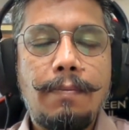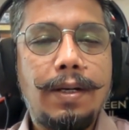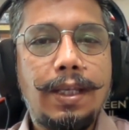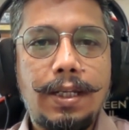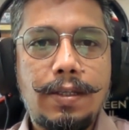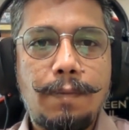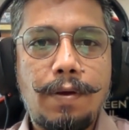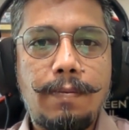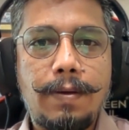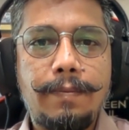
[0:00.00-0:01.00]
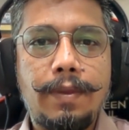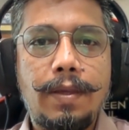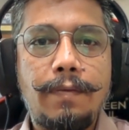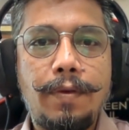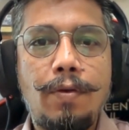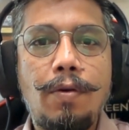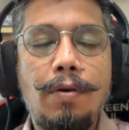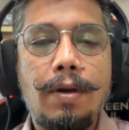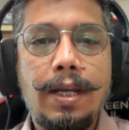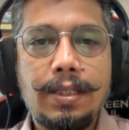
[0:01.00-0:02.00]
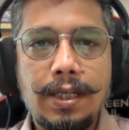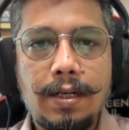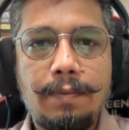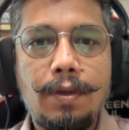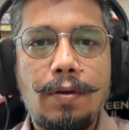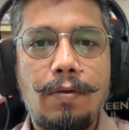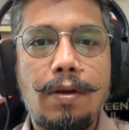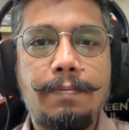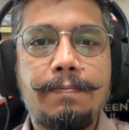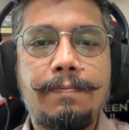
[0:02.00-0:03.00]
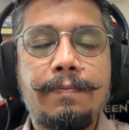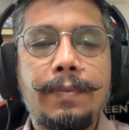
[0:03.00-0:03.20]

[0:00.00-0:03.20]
But there is a problem. If you go and set up the Rollup